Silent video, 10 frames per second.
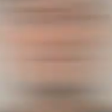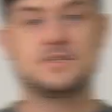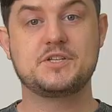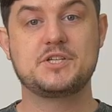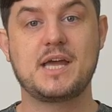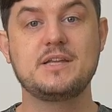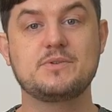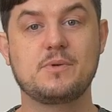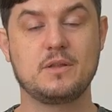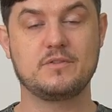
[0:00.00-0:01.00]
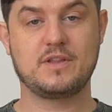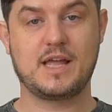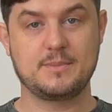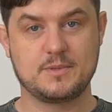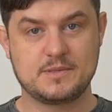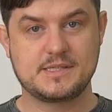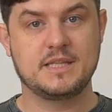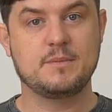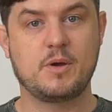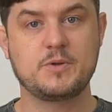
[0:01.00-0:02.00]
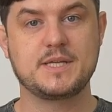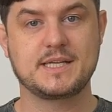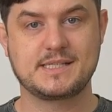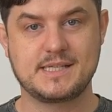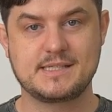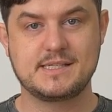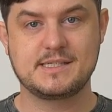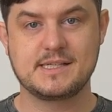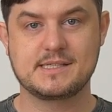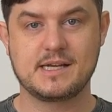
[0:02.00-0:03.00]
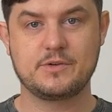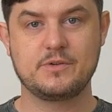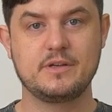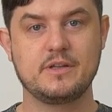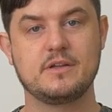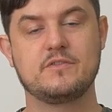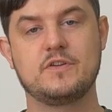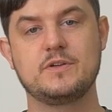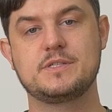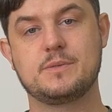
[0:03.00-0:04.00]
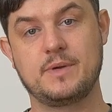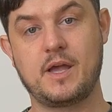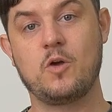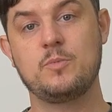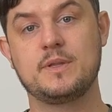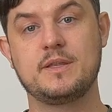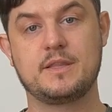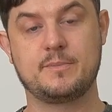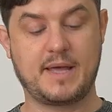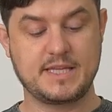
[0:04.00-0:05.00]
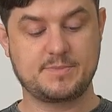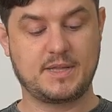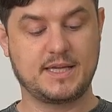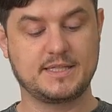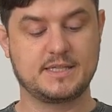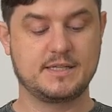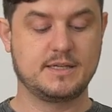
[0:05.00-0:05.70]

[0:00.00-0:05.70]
To change a roll of labels in the Motex 6600, first we open the base plate.